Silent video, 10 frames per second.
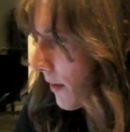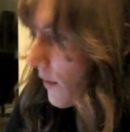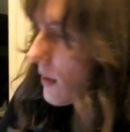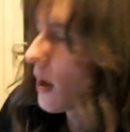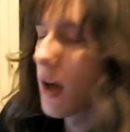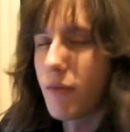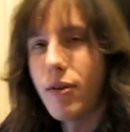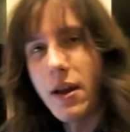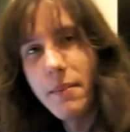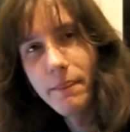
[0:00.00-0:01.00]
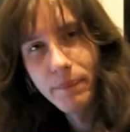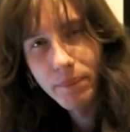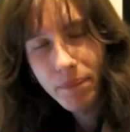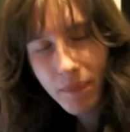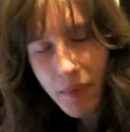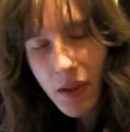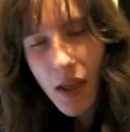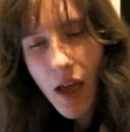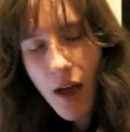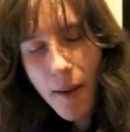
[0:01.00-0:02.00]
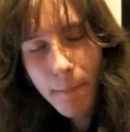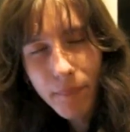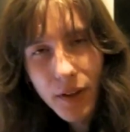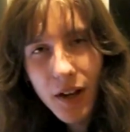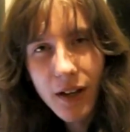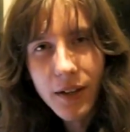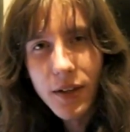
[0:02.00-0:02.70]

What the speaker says: benefit. Right. Carla,